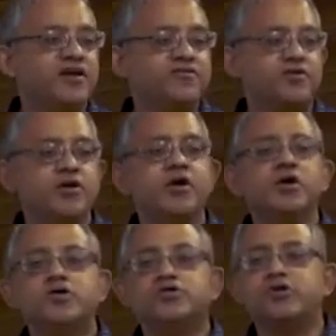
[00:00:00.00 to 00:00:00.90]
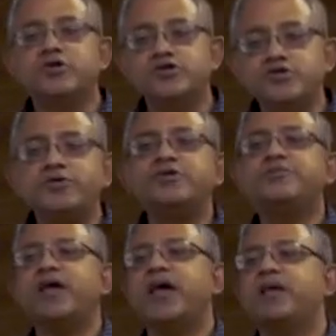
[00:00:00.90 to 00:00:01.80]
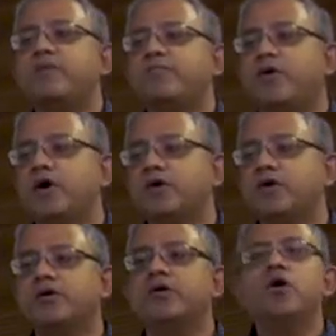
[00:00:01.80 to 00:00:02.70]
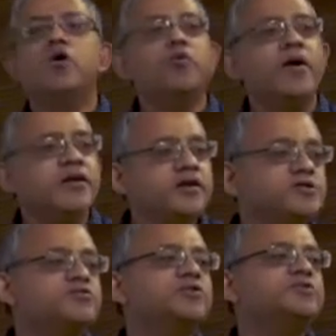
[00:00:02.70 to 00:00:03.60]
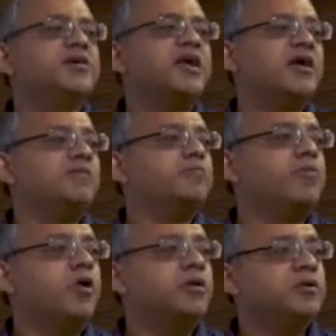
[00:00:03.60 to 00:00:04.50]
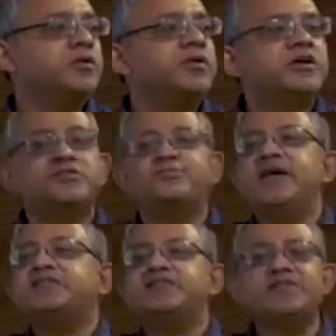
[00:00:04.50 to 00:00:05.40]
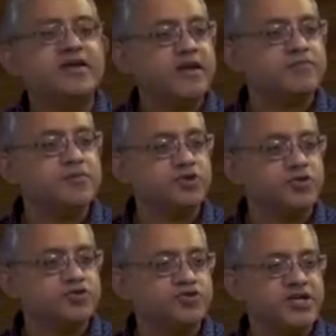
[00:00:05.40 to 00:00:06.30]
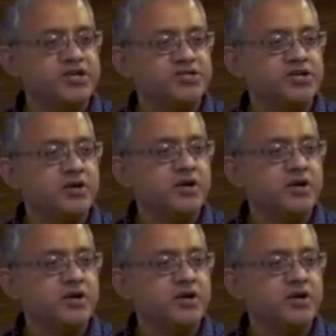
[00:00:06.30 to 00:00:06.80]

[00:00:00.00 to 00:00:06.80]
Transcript: different. So rituals became important. When rituals became important, spaces in temples also changed.